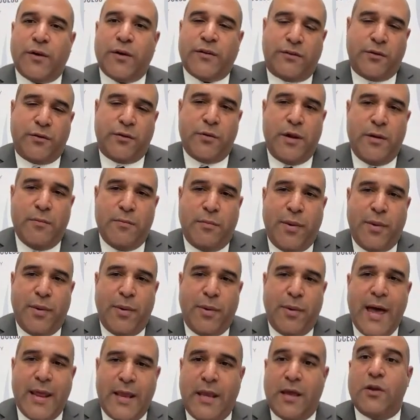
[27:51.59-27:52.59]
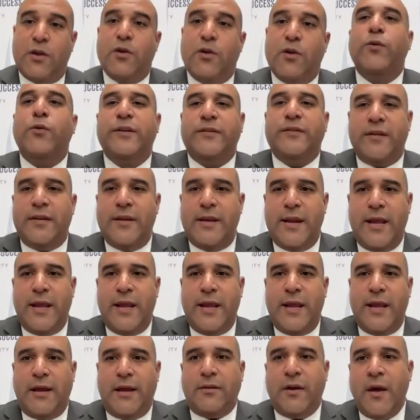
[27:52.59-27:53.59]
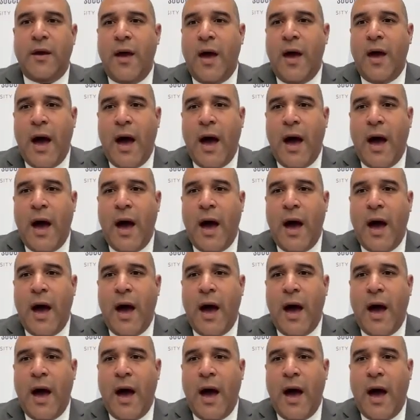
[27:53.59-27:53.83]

your student body and who is in need.